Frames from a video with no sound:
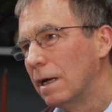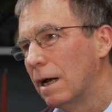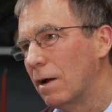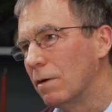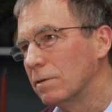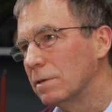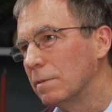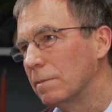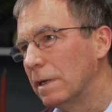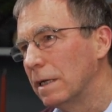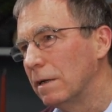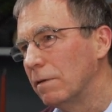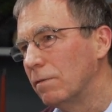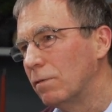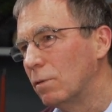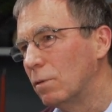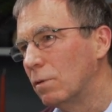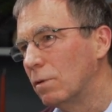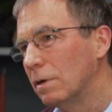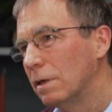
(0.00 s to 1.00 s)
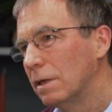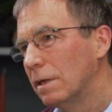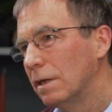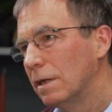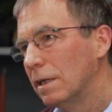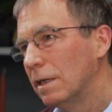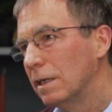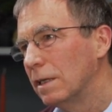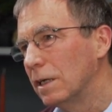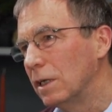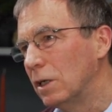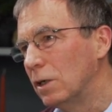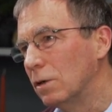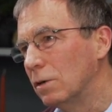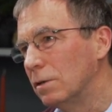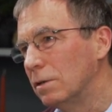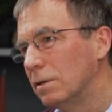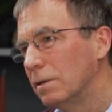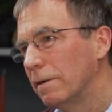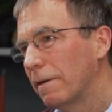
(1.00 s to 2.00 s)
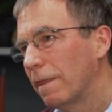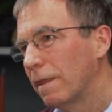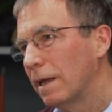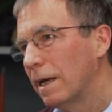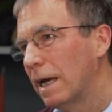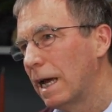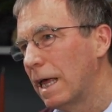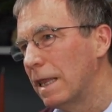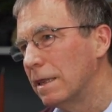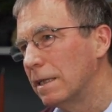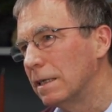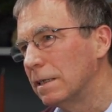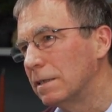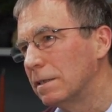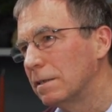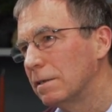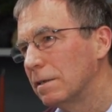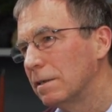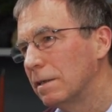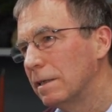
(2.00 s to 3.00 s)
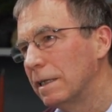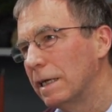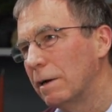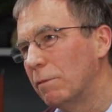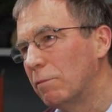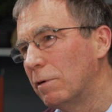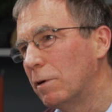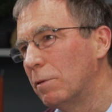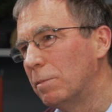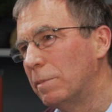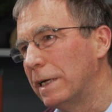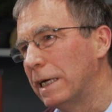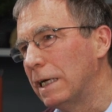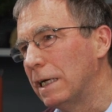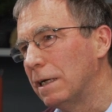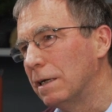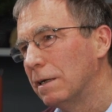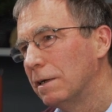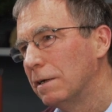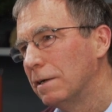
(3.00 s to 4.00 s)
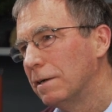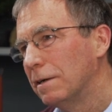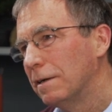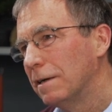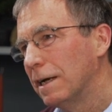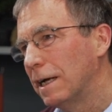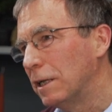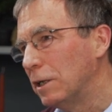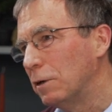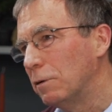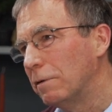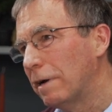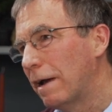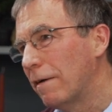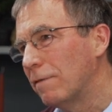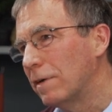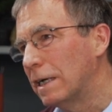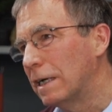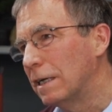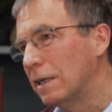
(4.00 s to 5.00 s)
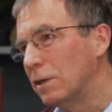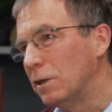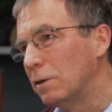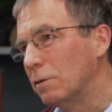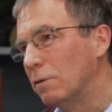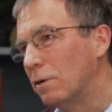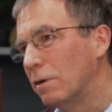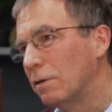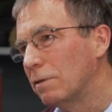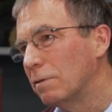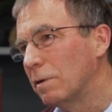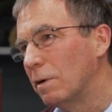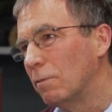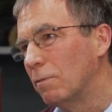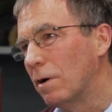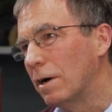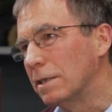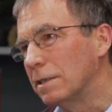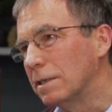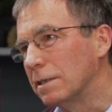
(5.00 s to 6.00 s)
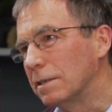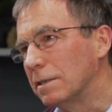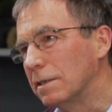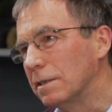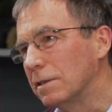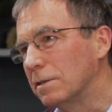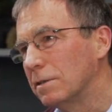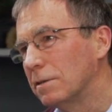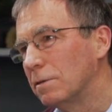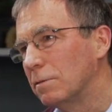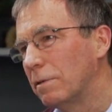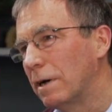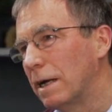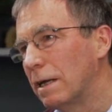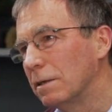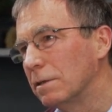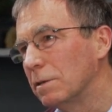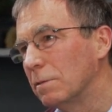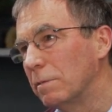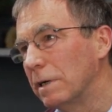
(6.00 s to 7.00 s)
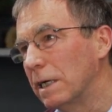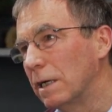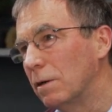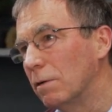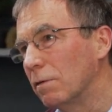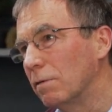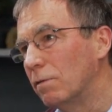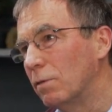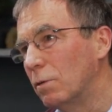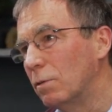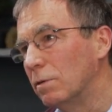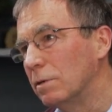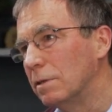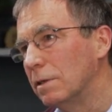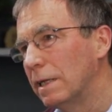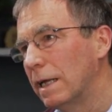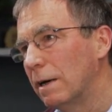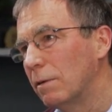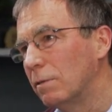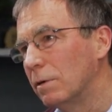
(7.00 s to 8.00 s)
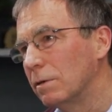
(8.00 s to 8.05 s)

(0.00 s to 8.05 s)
ultimately for the good, and that there will be a new heaven and a new earth where righteousness dwells. And we can look forward to that